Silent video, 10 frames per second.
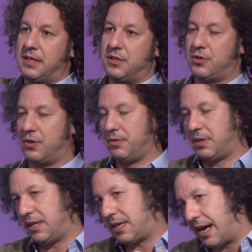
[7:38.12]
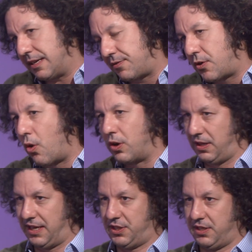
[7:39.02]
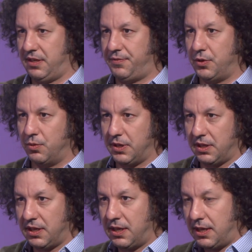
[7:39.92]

So a kind of correlation, if you will,